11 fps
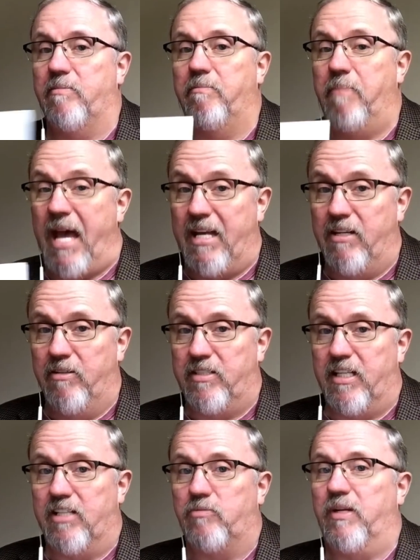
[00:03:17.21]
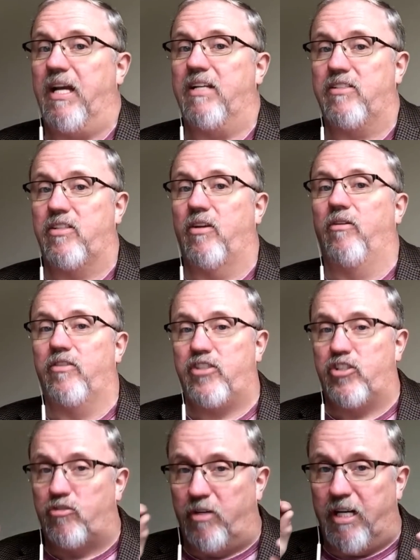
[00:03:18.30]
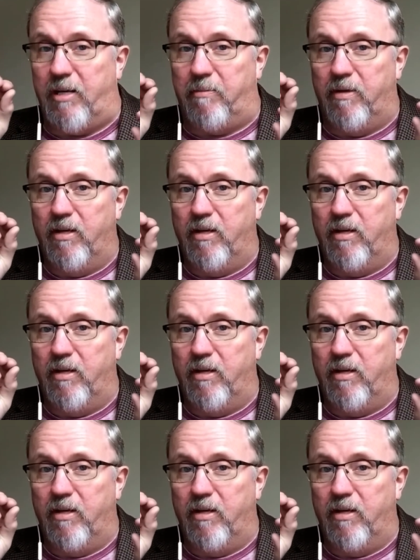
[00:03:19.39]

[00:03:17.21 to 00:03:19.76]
Bad news is we got solar stream